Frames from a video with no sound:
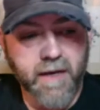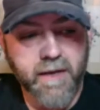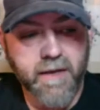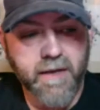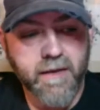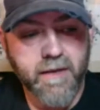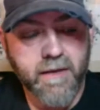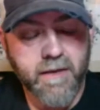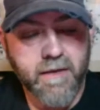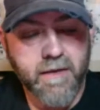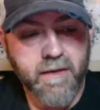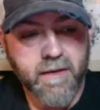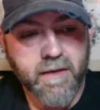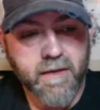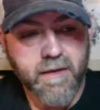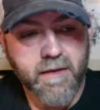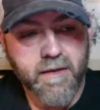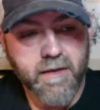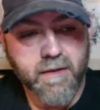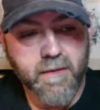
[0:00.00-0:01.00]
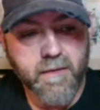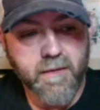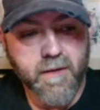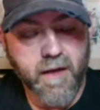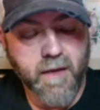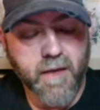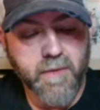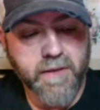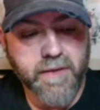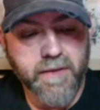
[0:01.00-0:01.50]
I
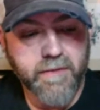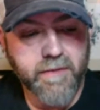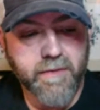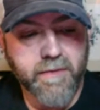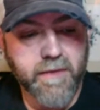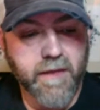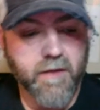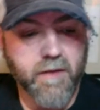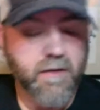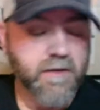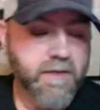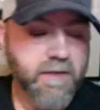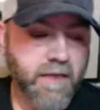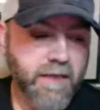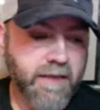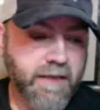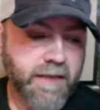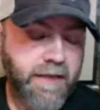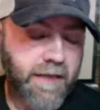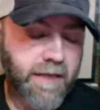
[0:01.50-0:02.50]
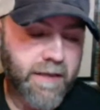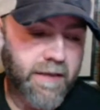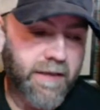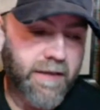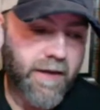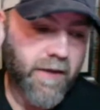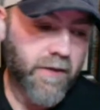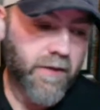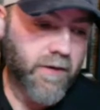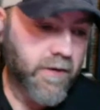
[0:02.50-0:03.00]
mean, they don't. It's not like they get
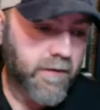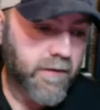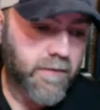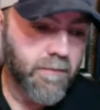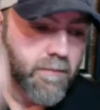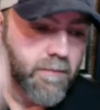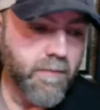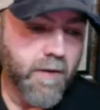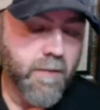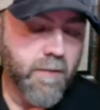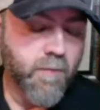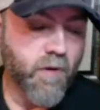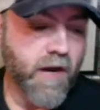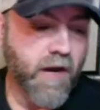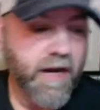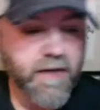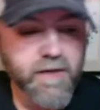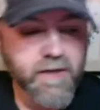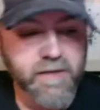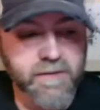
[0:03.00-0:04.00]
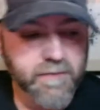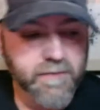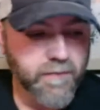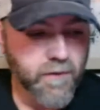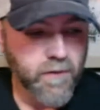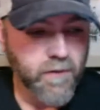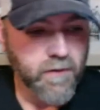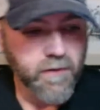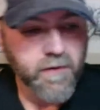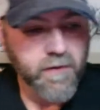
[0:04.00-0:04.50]
together and and practice
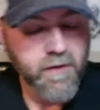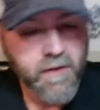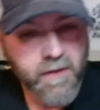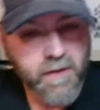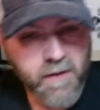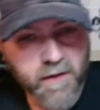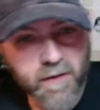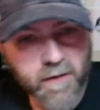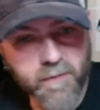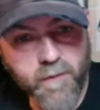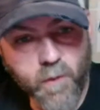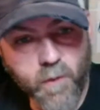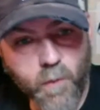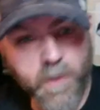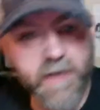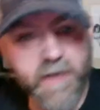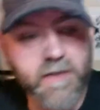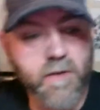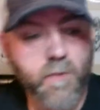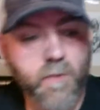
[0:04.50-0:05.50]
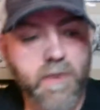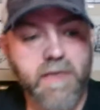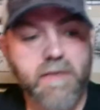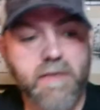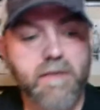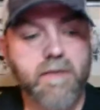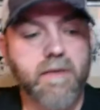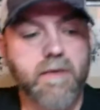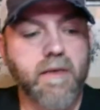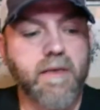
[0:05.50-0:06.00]
for for weeks and
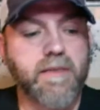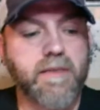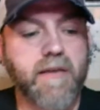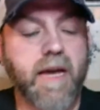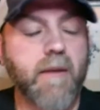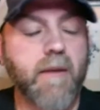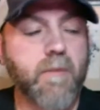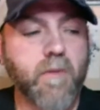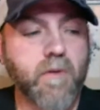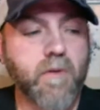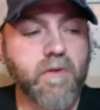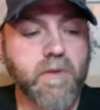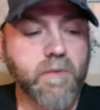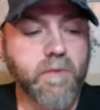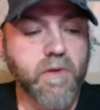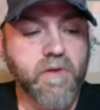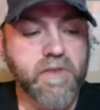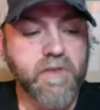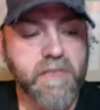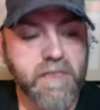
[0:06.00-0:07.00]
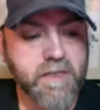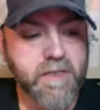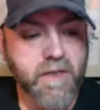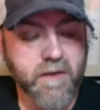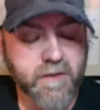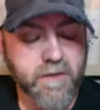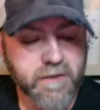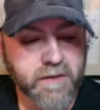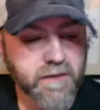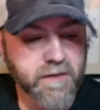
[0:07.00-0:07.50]
weeks at a time. Most of them don't see each
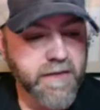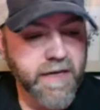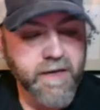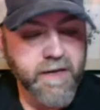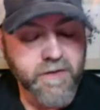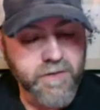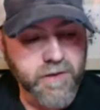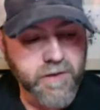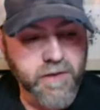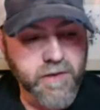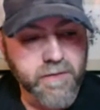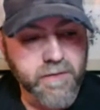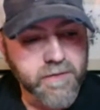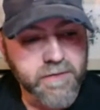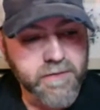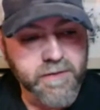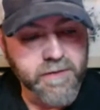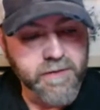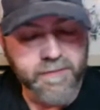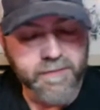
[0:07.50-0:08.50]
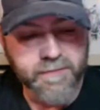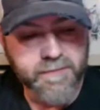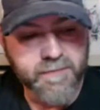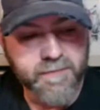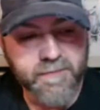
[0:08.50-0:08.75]
other until the day of the show. So